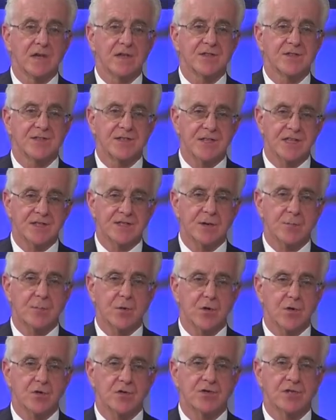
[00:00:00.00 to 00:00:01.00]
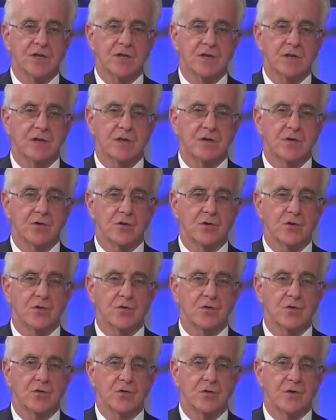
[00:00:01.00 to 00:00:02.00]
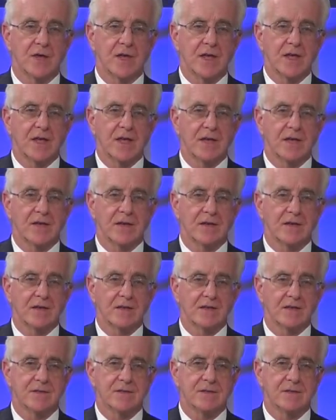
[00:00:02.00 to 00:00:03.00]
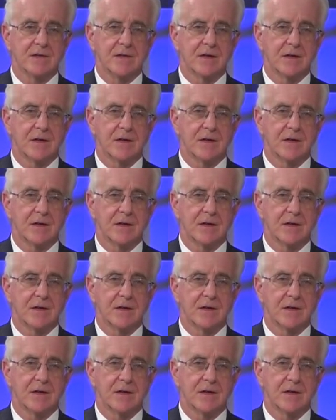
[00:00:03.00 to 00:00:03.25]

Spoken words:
sees a person who is